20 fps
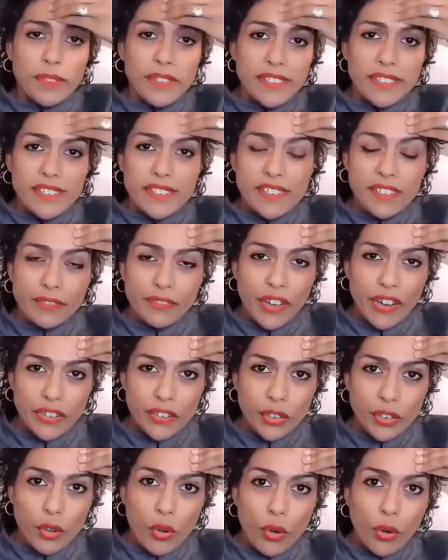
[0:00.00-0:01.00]
this is the
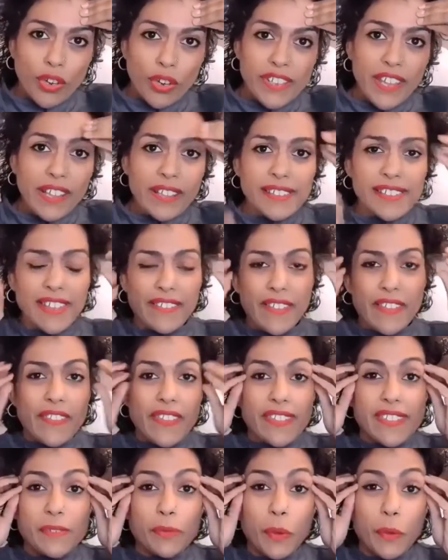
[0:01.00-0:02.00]
frontal cortex, and then
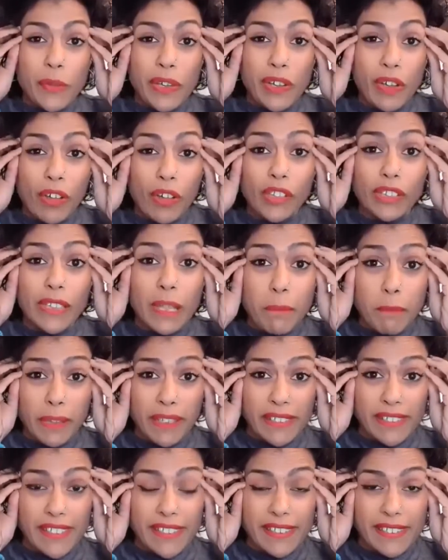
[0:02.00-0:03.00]
this is what we call the
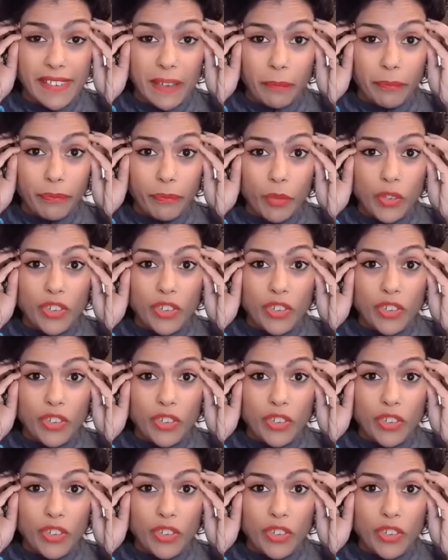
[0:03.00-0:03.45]
limbic system,